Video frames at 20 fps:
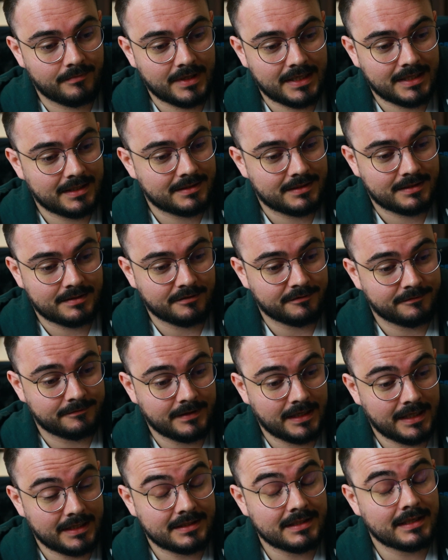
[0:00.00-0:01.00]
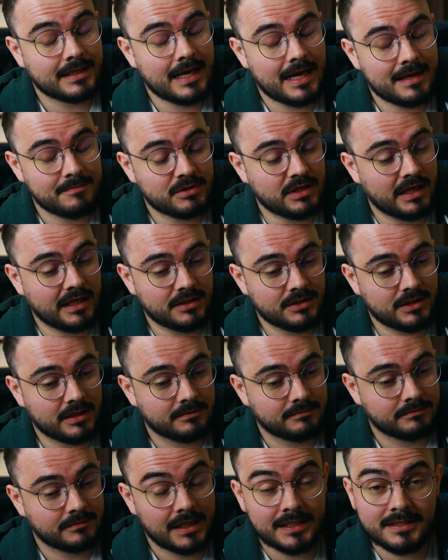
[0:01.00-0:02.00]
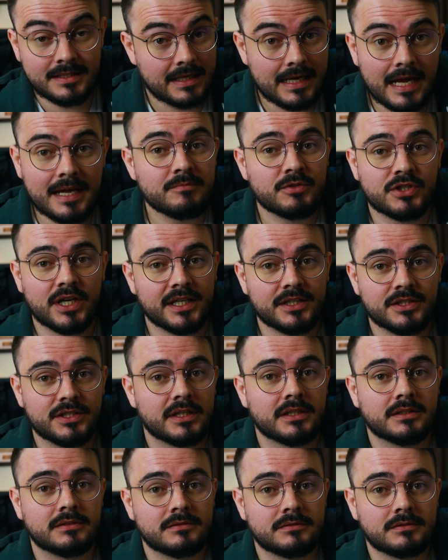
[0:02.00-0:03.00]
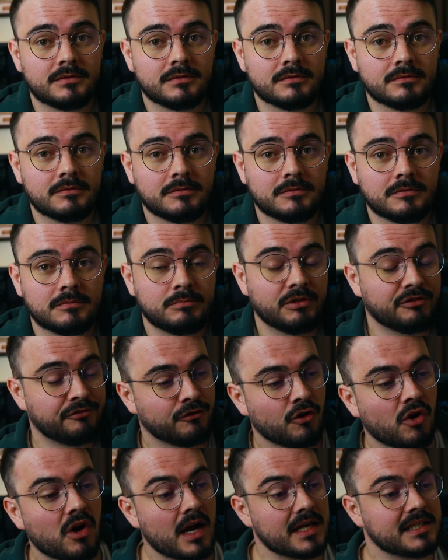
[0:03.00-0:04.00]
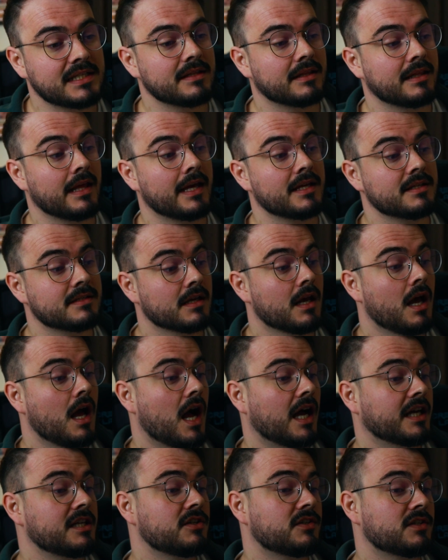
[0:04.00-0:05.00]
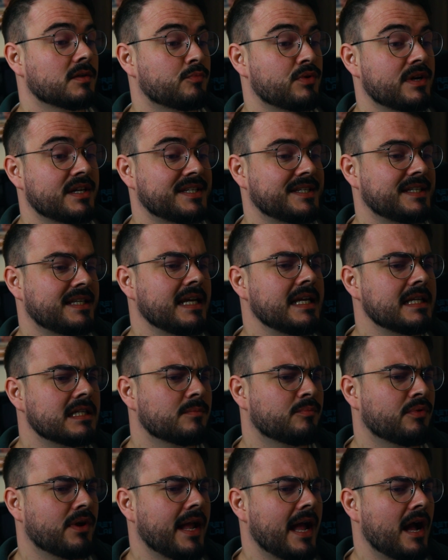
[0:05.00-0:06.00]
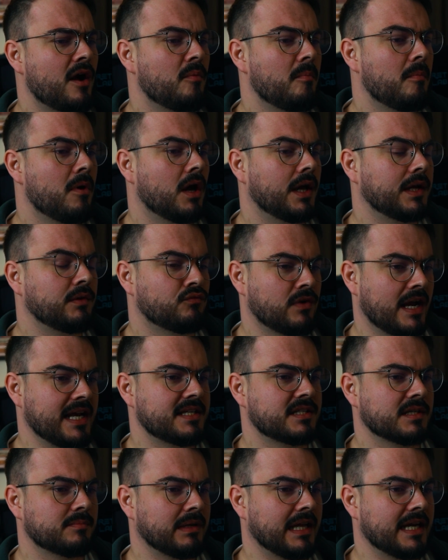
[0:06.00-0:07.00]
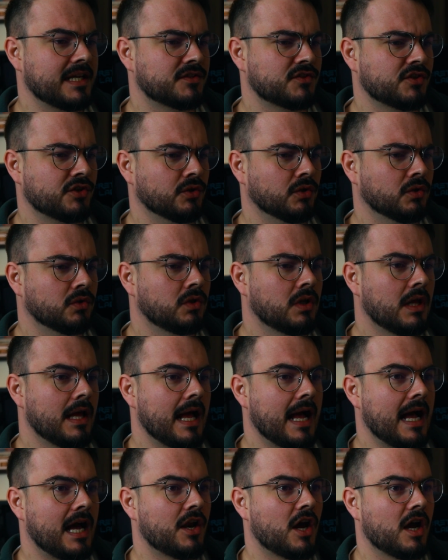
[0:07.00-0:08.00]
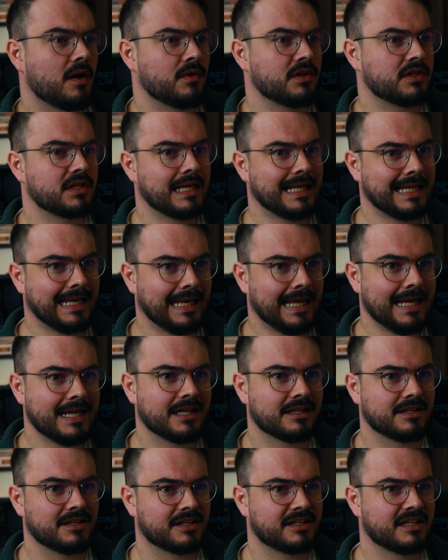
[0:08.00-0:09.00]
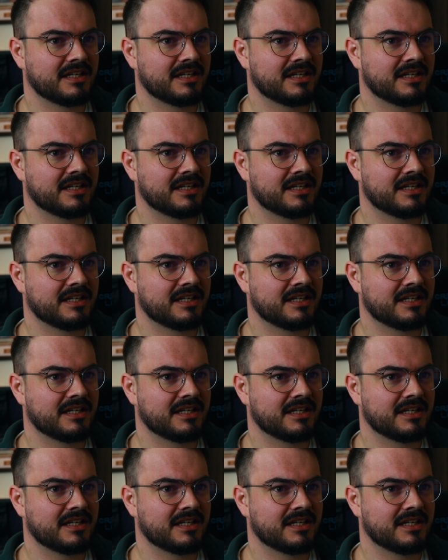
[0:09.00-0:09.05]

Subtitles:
it's a game changer. It's a game changer. Before I did this, I used to press C to bring out my razor blade tool, and I would click and